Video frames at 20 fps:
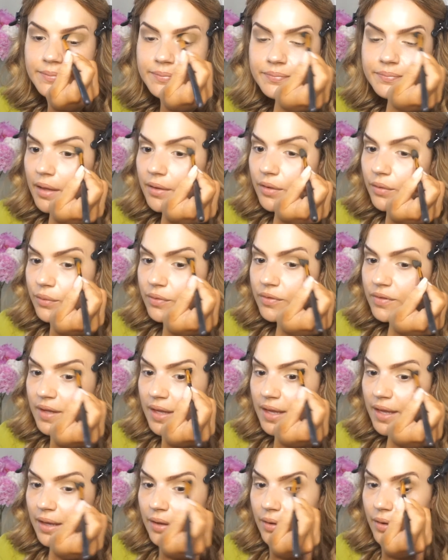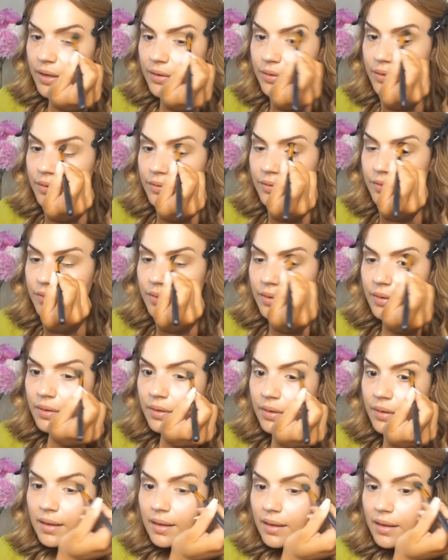and you'll see it kind of,
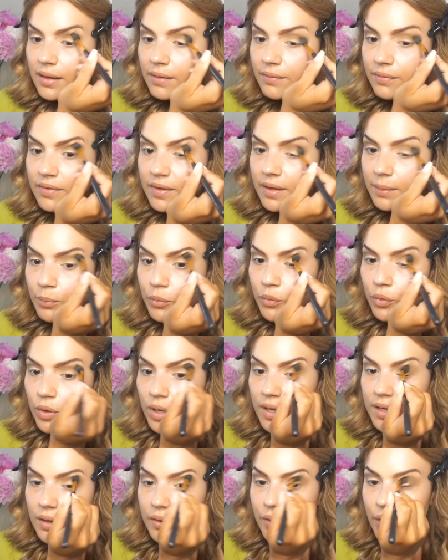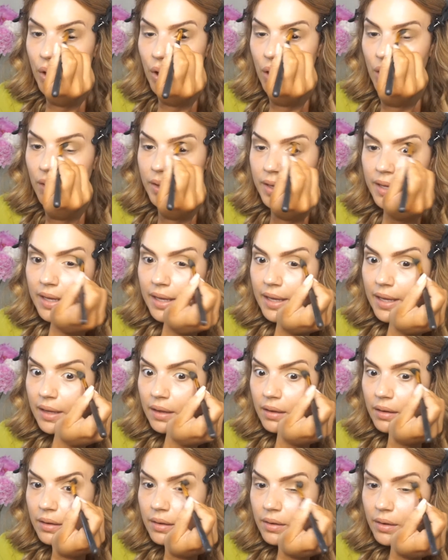it gives it more like a khaki
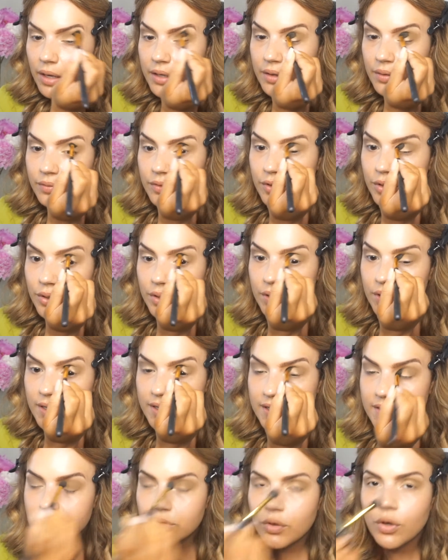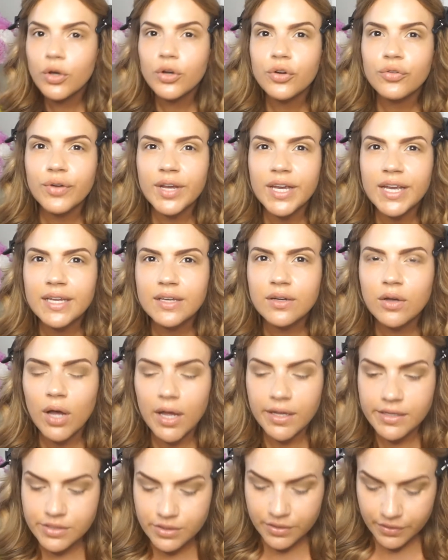kind of look, like it's got a green
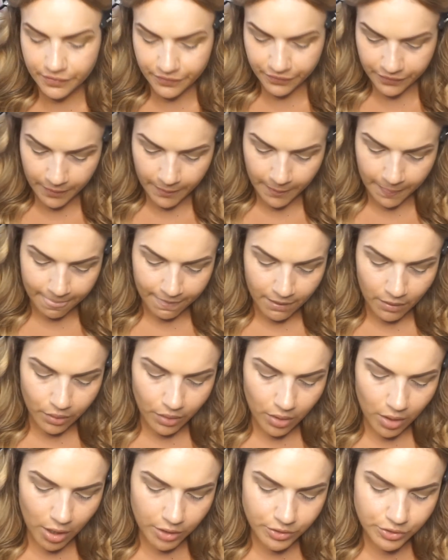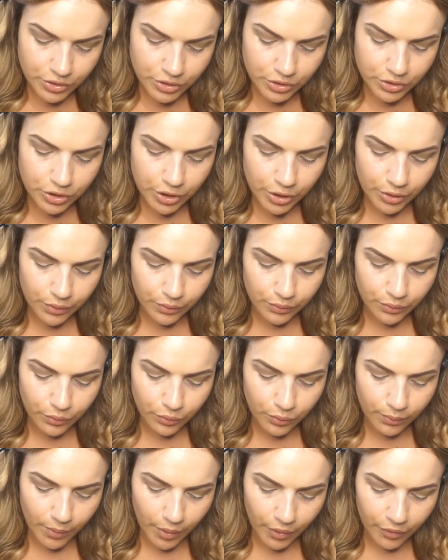kind of undertone
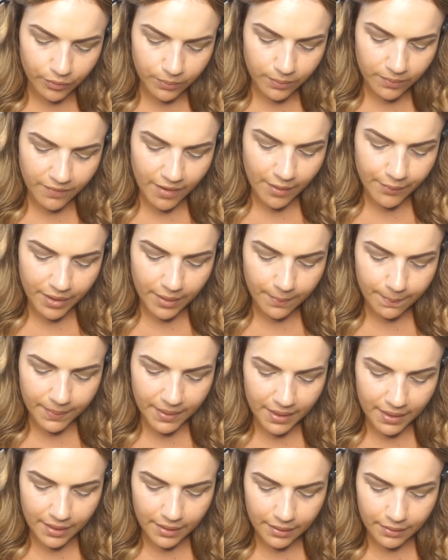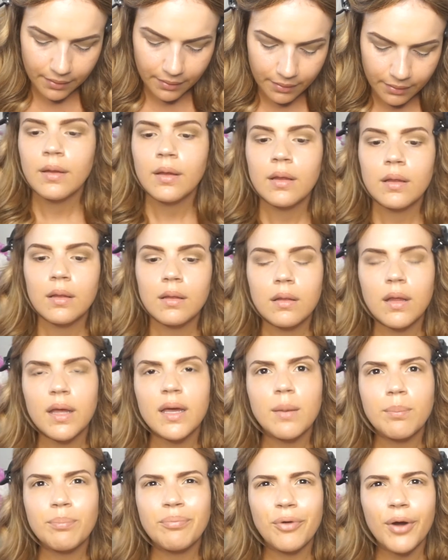almost, without it being like
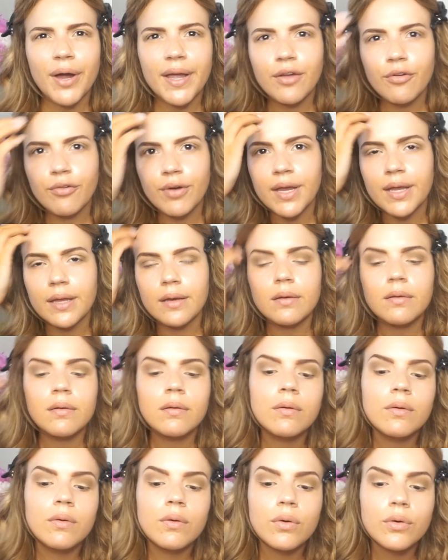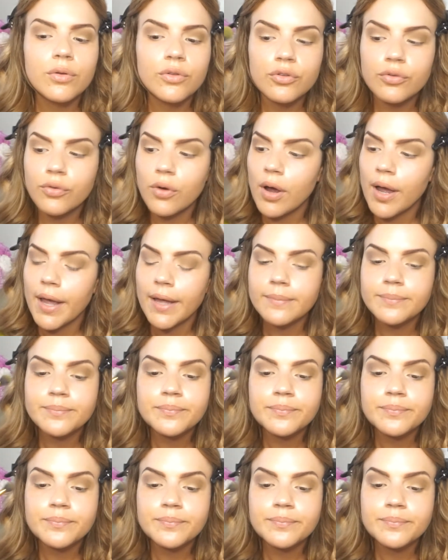bright green on your eye.